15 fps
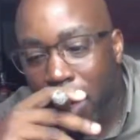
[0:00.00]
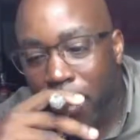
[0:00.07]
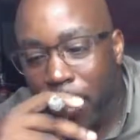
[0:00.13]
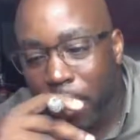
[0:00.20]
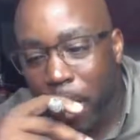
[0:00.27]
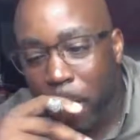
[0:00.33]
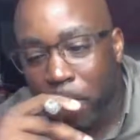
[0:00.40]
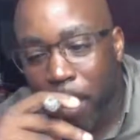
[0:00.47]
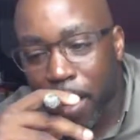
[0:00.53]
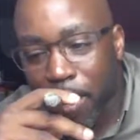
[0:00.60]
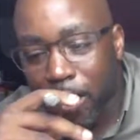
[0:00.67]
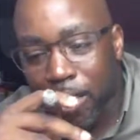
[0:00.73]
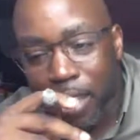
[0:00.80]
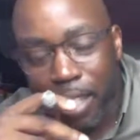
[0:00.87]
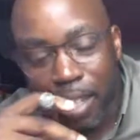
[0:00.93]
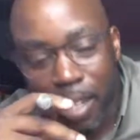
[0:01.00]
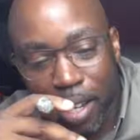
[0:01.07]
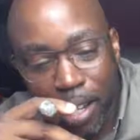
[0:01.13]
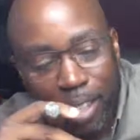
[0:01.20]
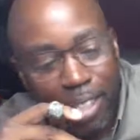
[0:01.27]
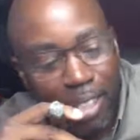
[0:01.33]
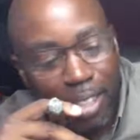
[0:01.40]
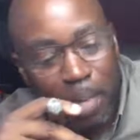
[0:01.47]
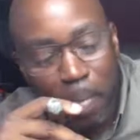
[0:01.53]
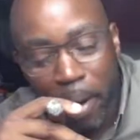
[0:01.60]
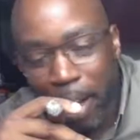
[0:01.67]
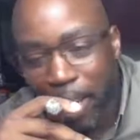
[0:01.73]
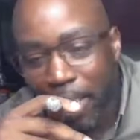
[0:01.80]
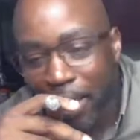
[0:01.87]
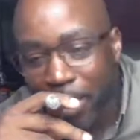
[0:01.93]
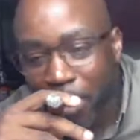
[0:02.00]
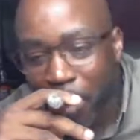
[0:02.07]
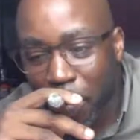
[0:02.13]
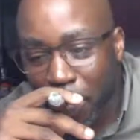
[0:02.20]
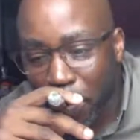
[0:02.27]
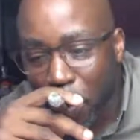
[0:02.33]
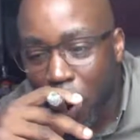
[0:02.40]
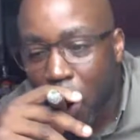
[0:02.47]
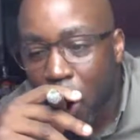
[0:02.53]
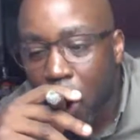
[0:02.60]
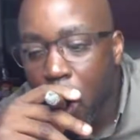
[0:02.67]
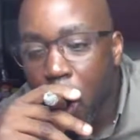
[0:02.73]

Jay Brown say, yeah, you by yourself, bro.